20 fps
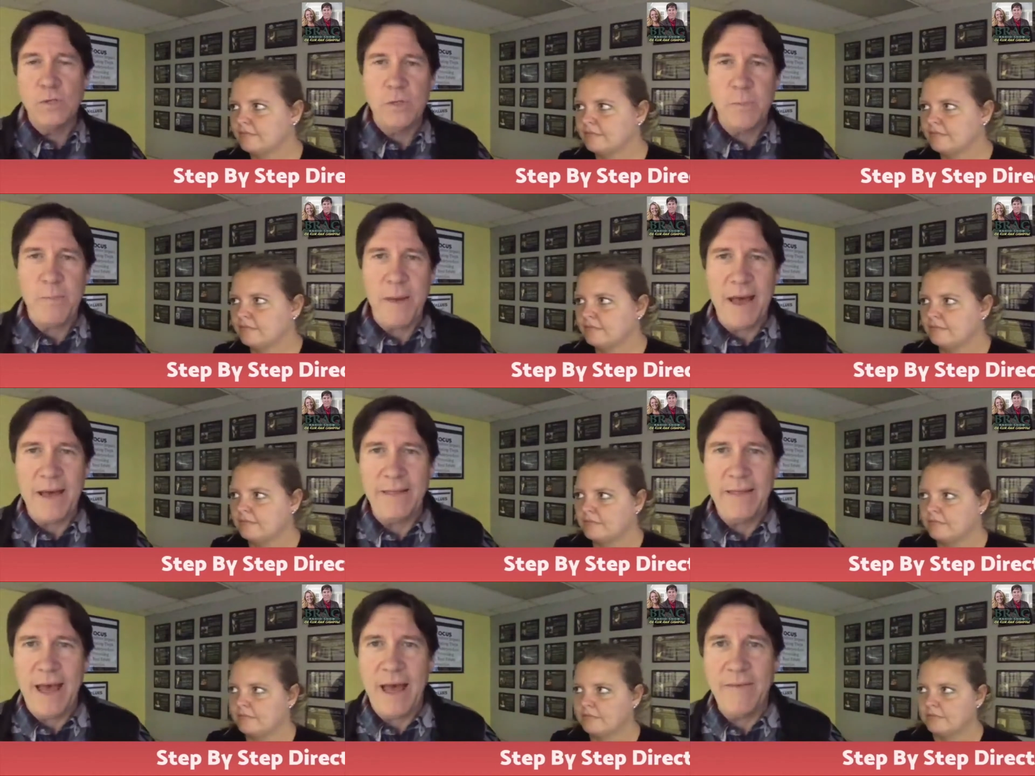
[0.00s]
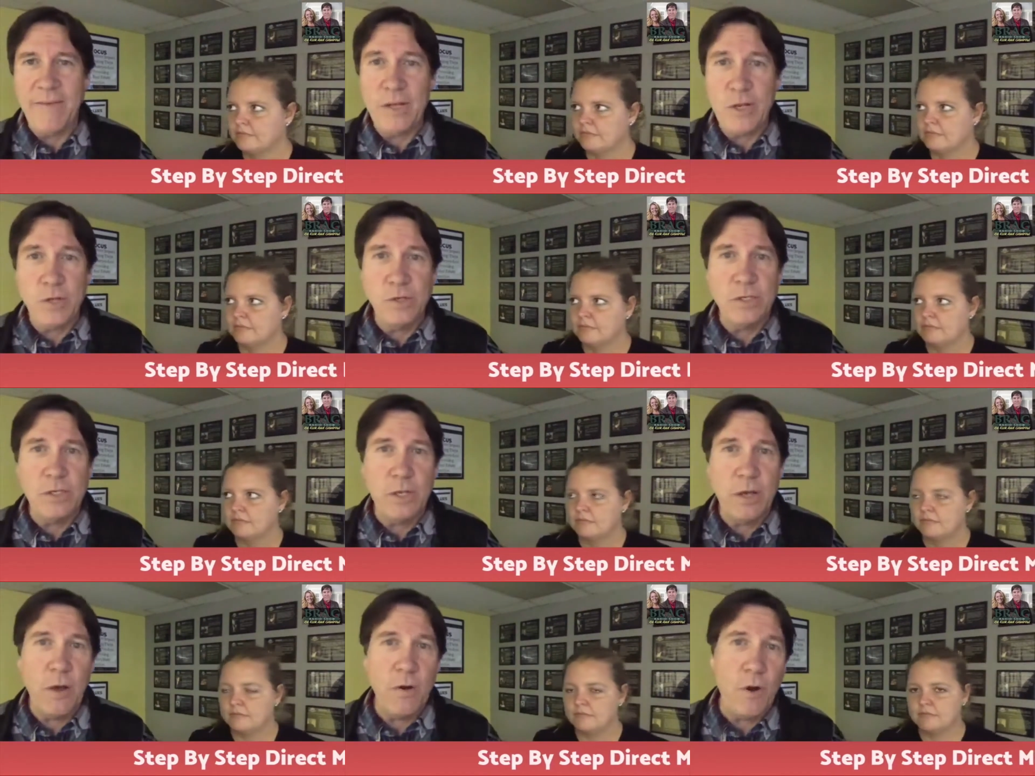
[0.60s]
Speaker 1: to PATLive. It
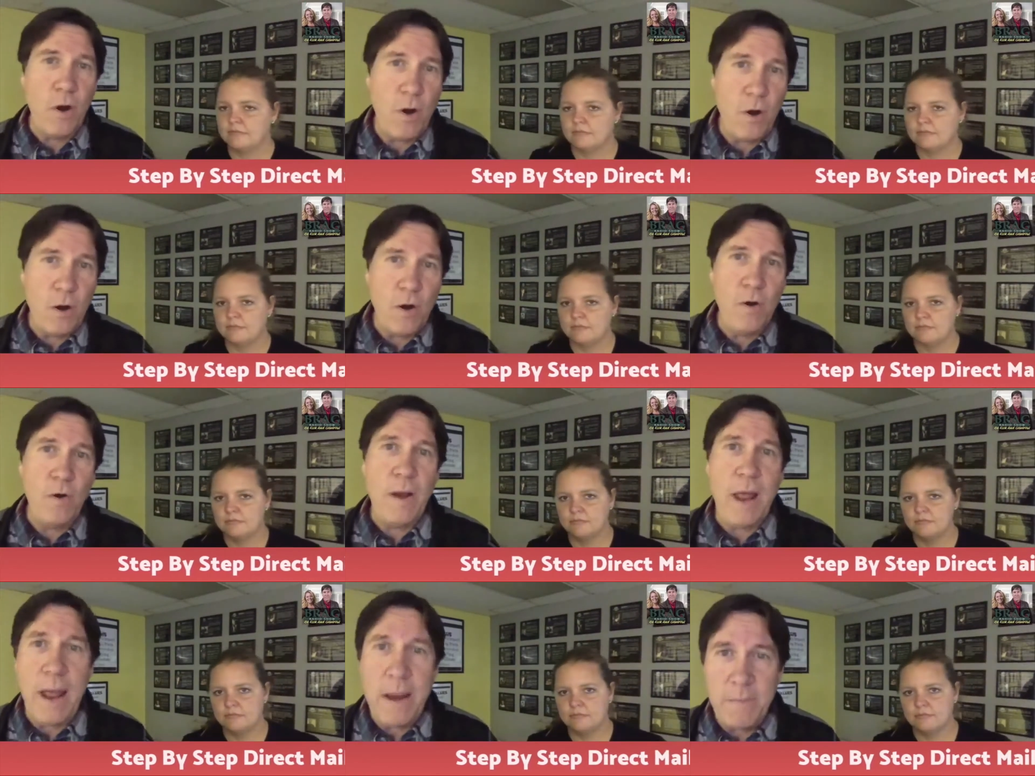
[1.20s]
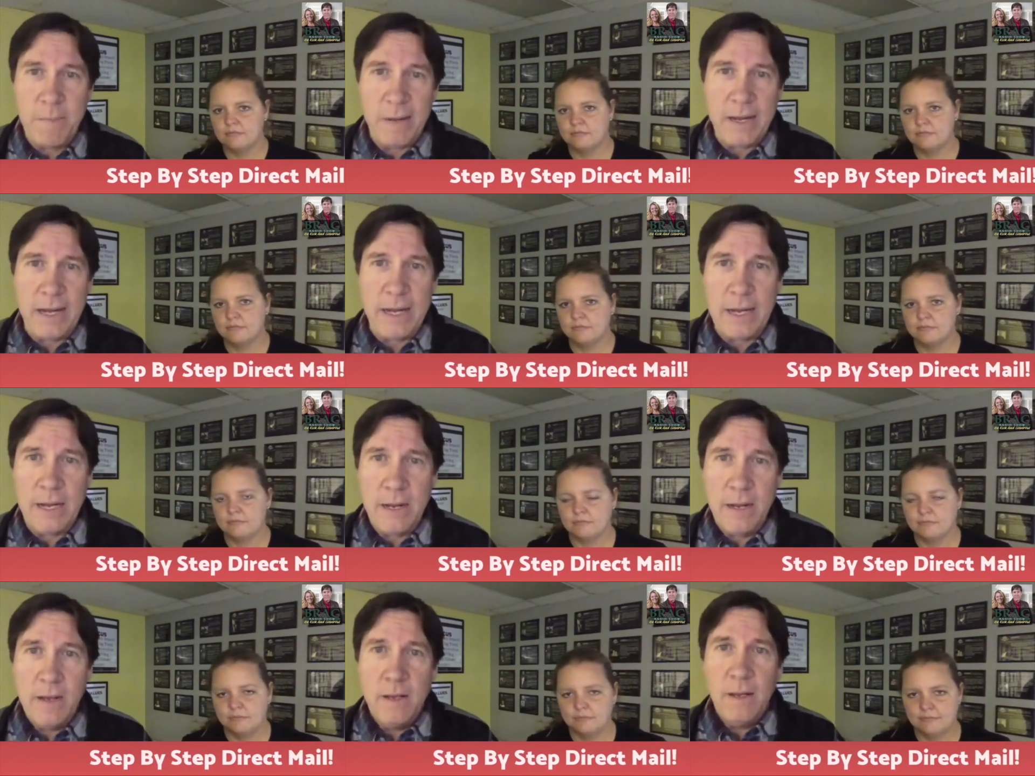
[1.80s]
used to go to her and
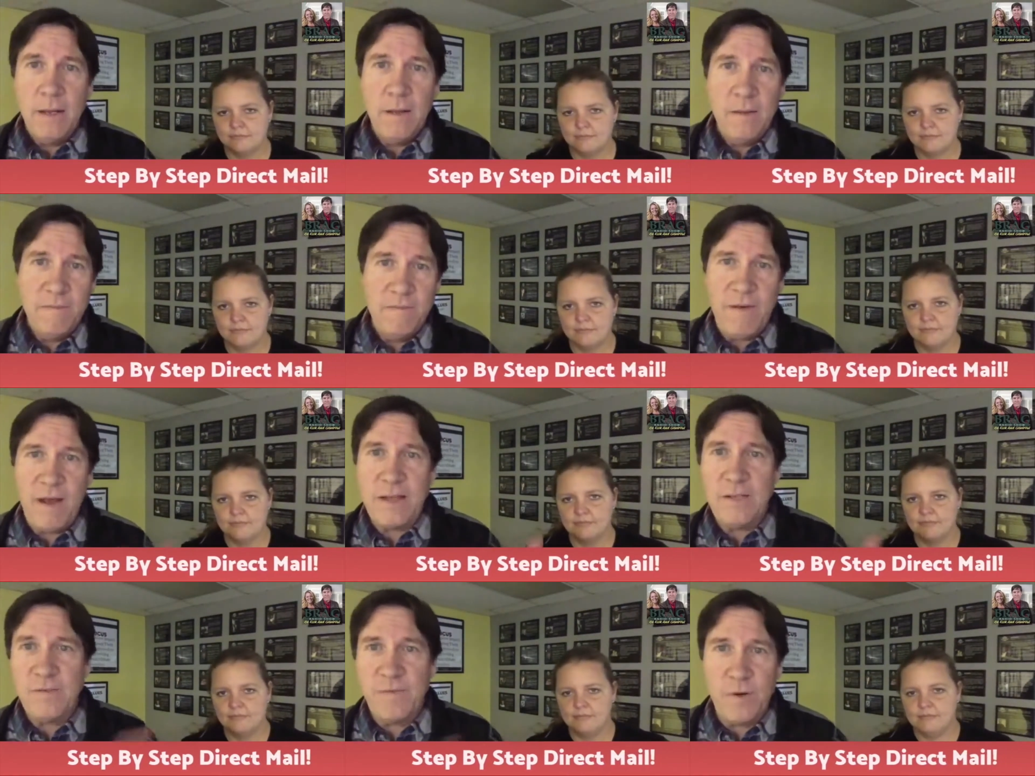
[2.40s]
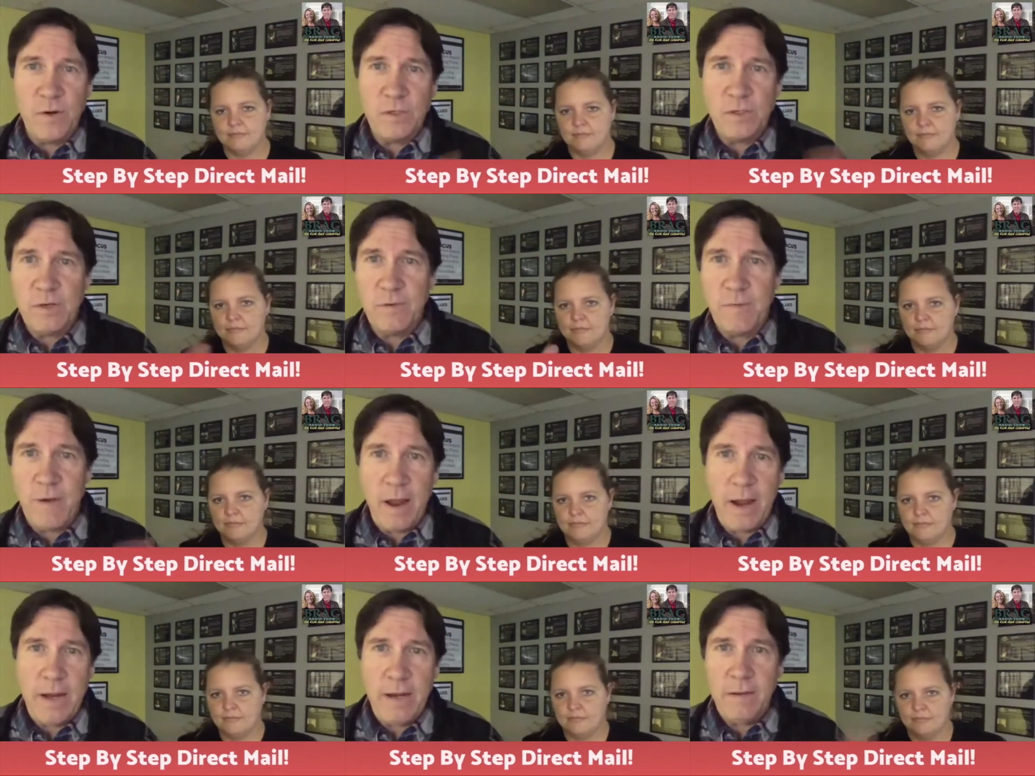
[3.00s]
me, vice versa,
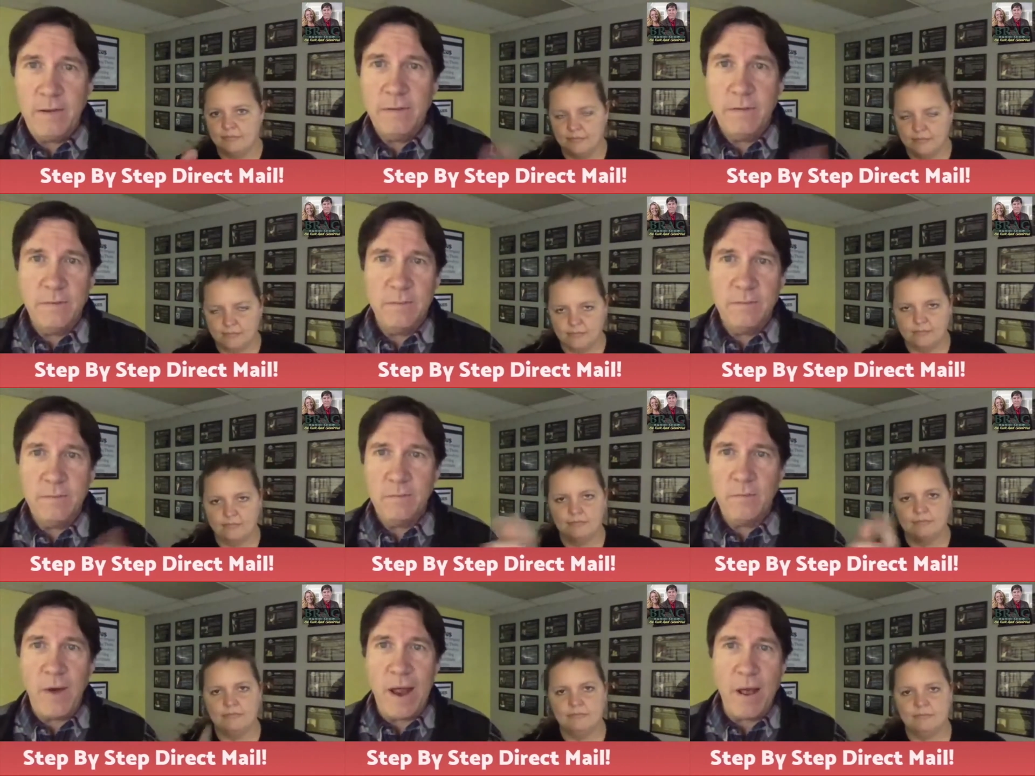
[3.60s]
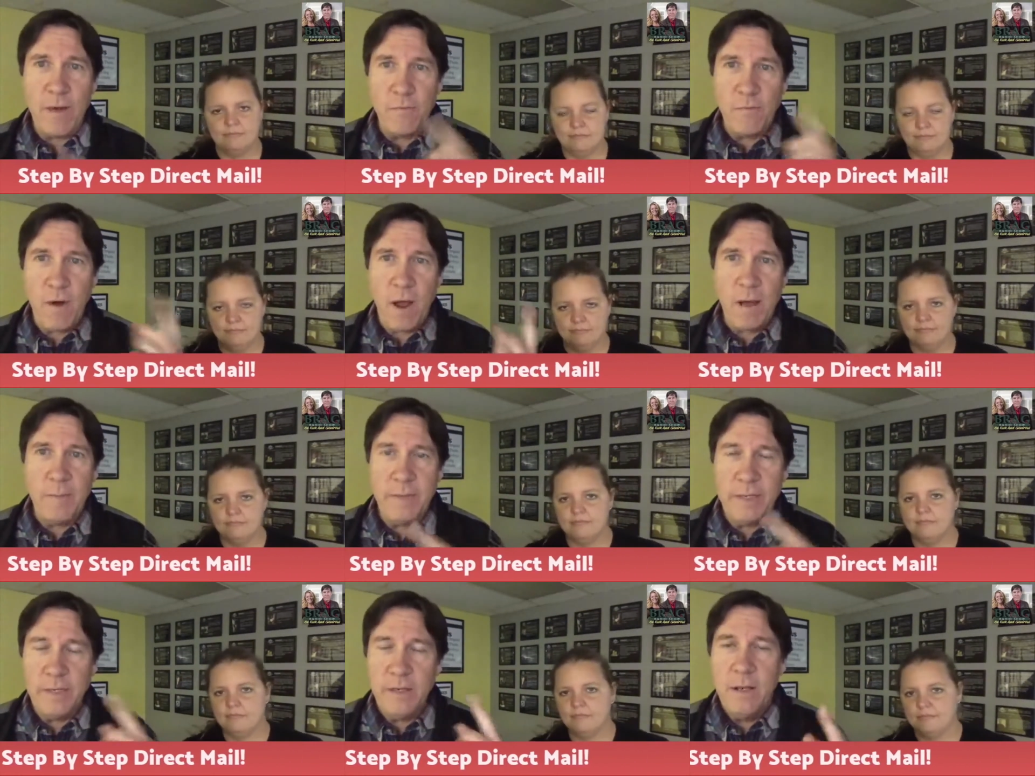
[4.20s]
right? Round mm-hmm.
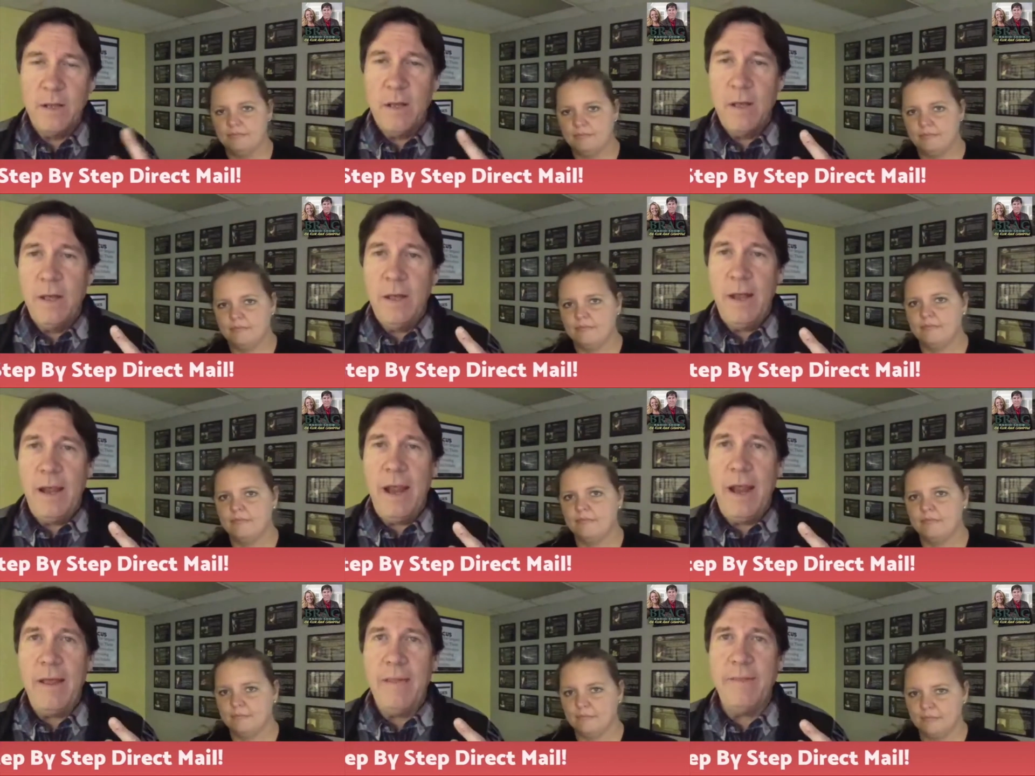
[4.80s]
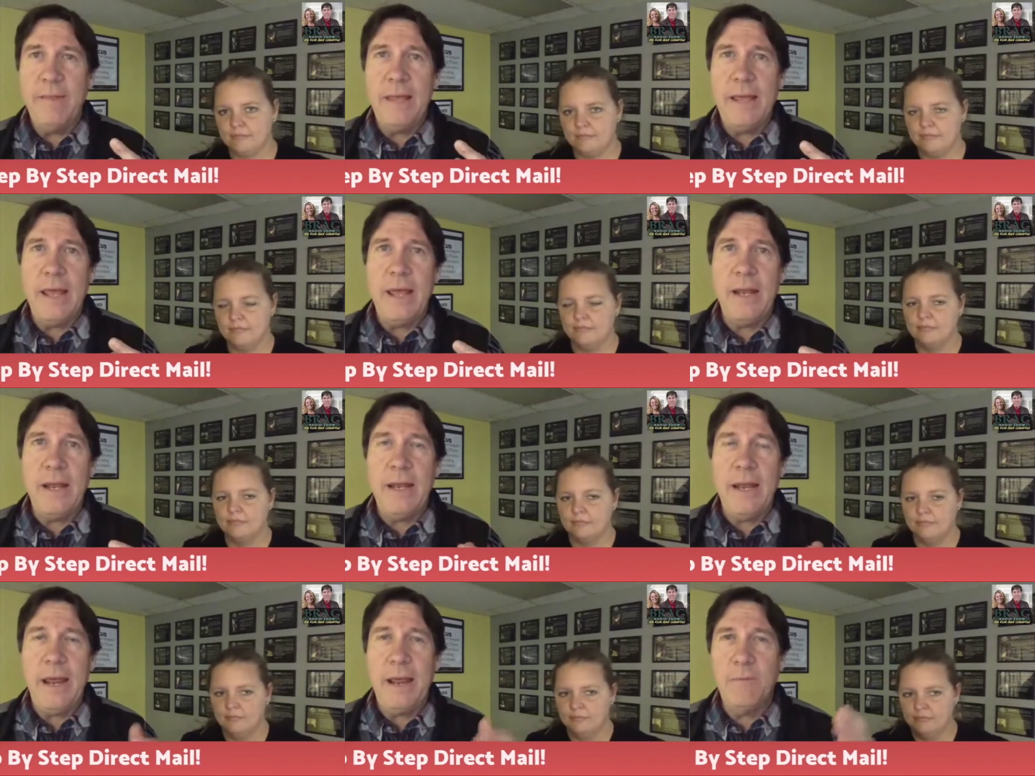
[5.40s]
robin. And
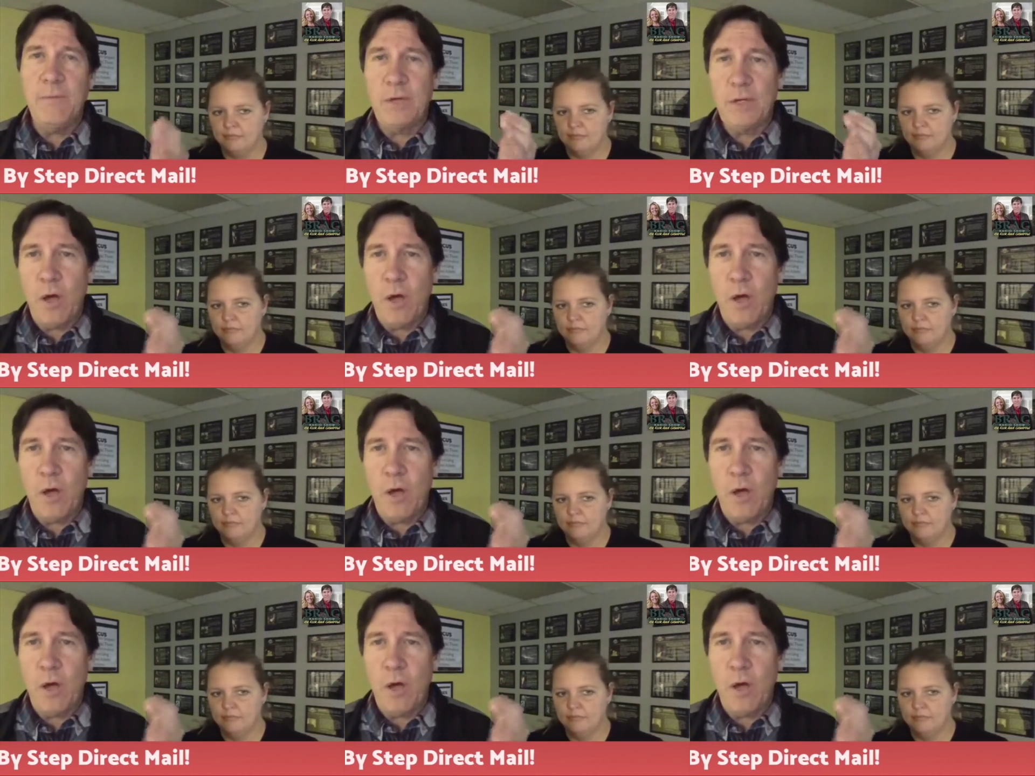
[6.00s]
then it would